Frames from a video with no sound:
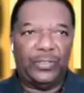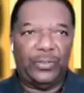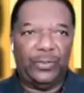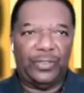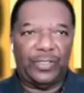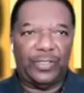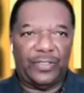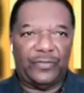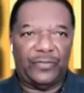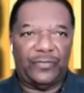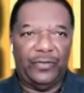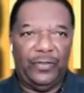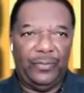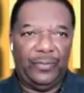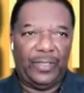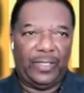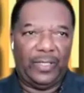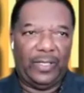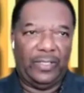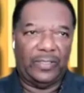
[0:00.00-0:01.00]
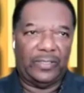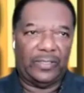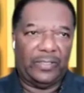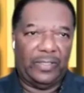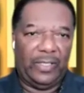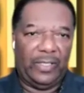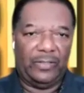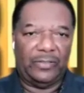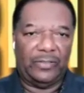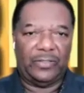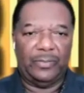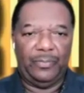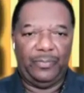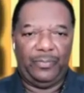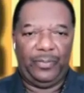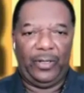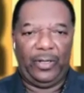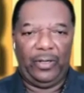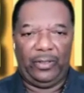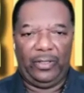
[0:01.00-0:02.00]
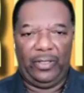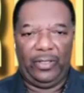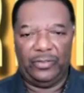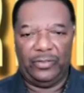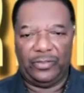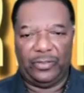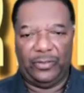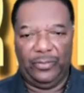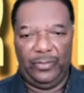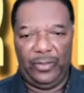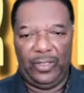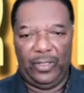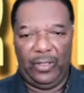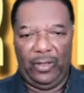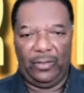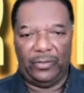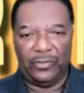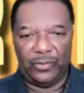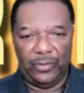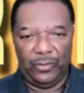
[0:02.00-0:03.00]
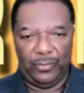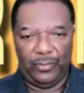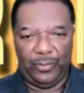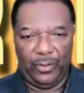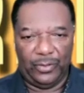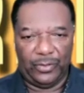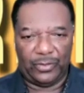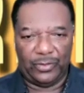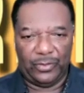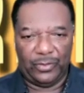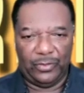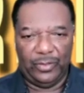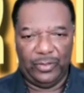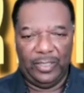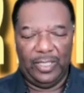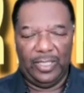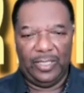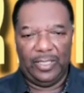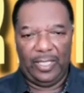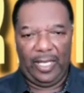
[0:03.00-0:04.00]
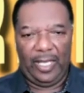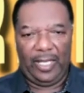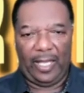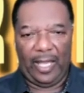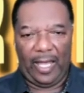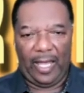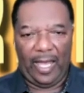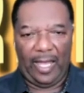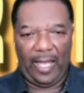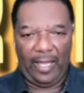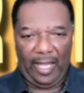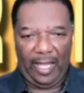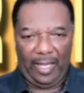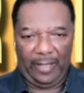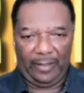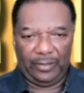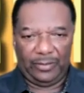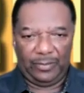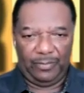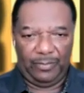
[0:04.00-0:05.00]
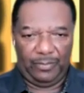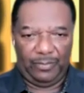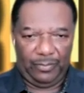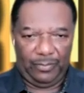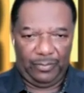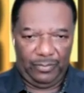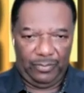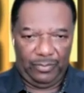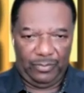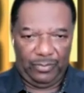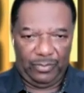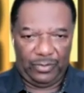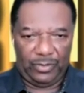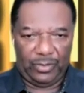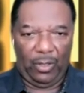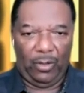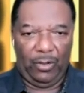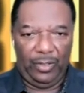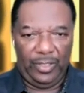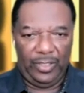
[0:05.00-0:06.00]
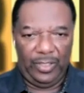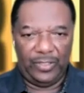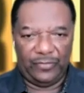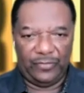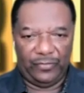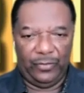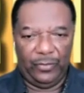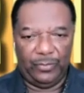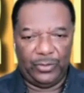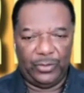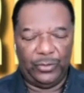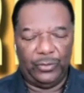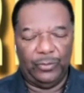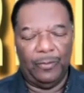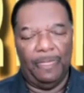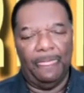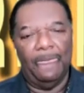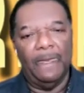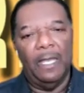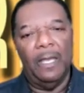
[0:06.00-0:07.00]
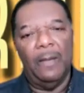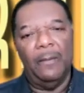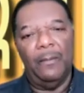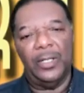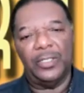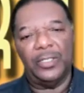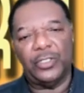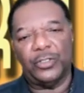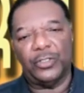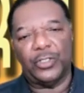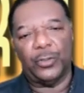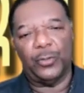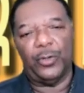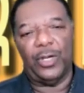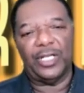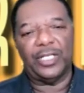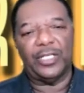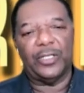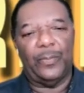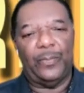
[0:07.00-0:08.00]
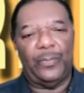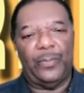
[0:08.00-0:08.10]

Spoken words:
enjoyed this film because there's some parallels to me also personal that I saw in this film too. But your director,